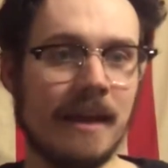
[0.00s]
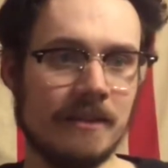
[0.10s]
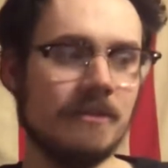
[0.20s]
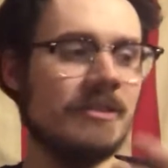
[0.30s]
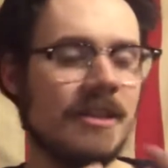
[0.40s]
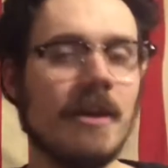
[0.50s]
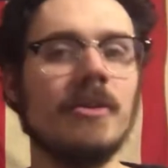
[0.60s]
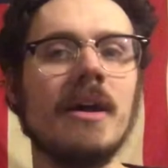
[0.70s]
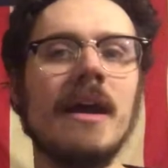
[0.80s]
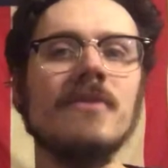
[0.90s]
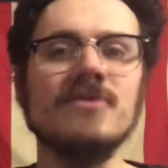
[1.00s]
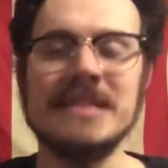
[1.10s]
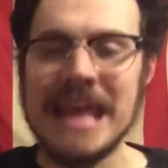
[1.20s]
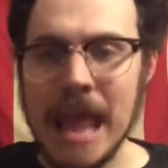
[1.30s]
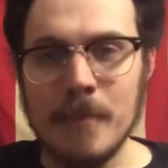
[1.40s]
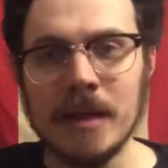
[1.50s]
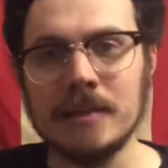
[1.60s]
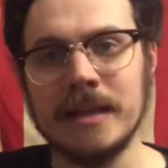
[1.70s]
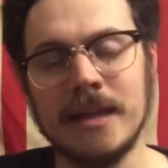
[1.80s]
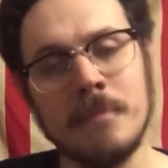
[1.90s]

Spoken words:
and Zelda have typically